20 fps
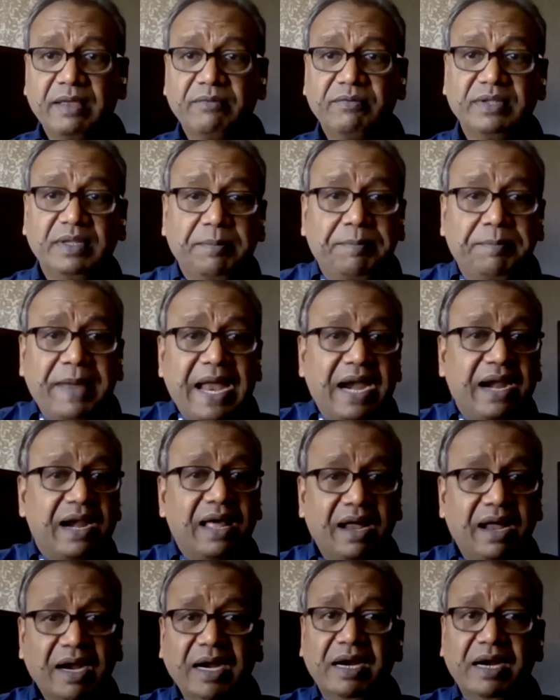With a bad
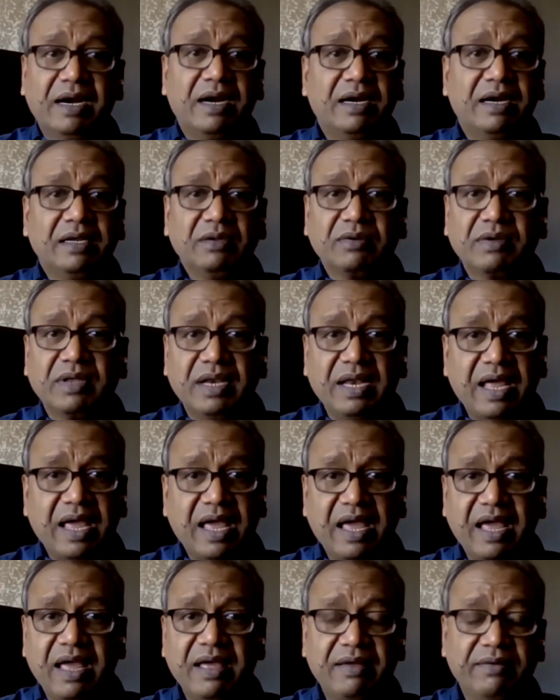heart, you can
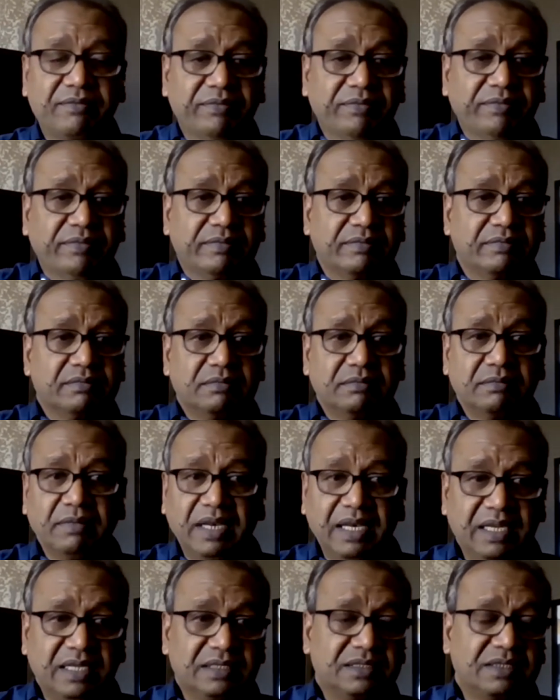have
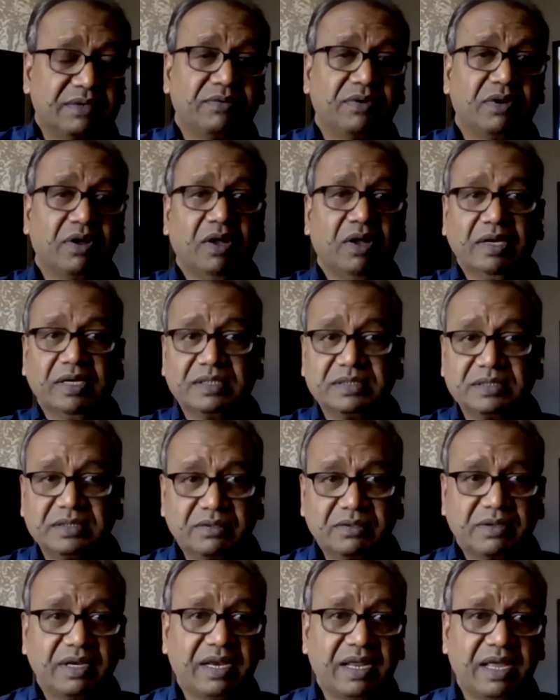millions of dollars,
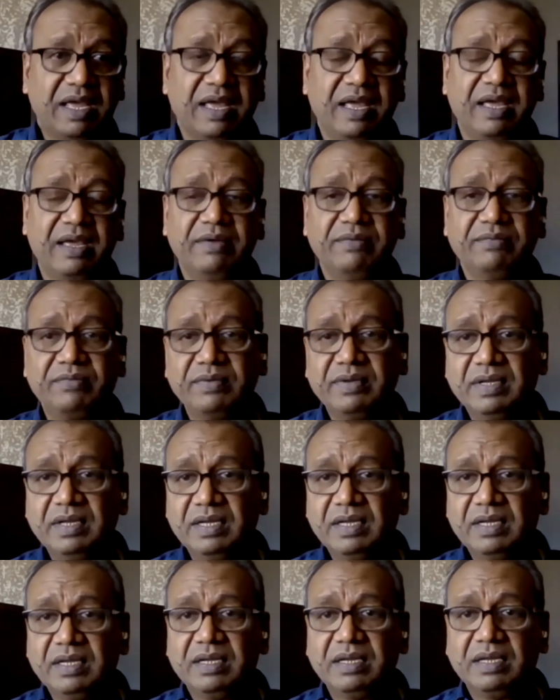you can have,
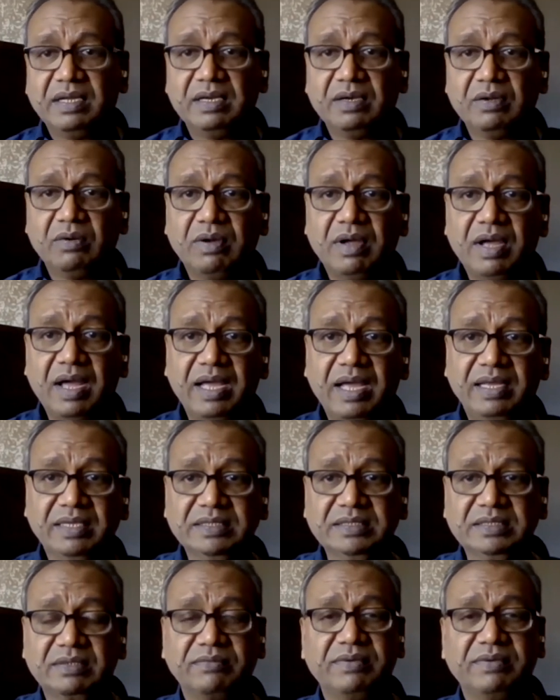you know,
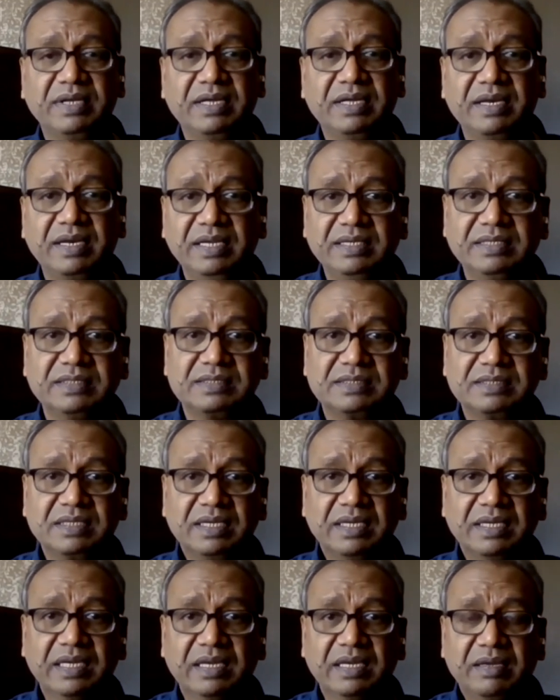highest of degrees,
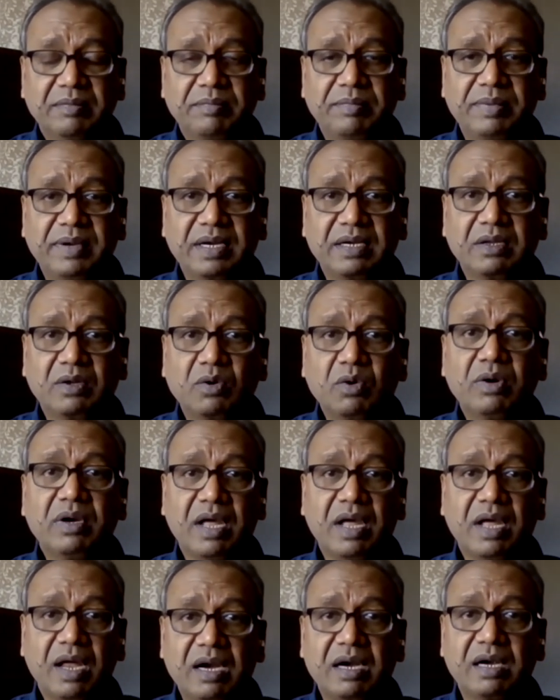but
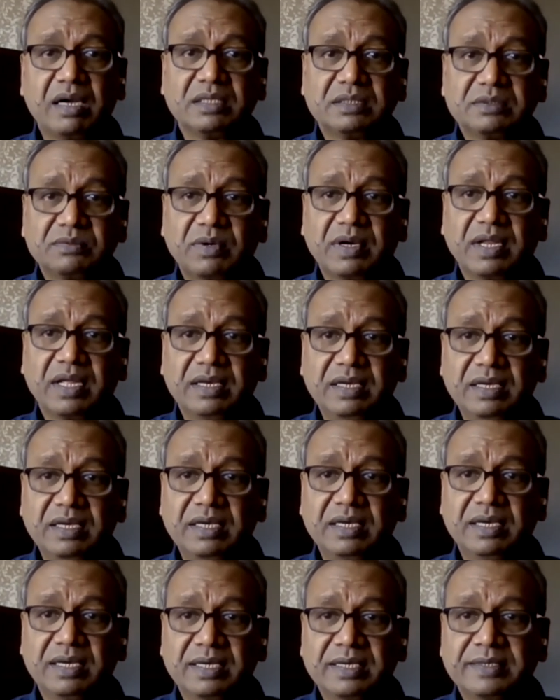good heart is what I
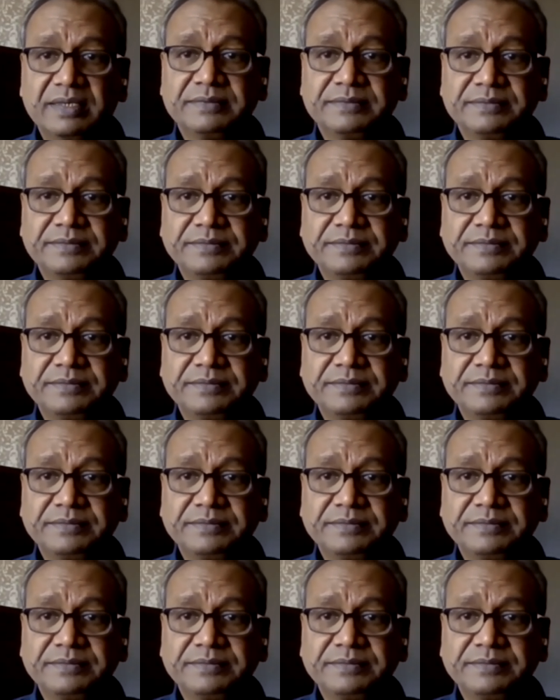need.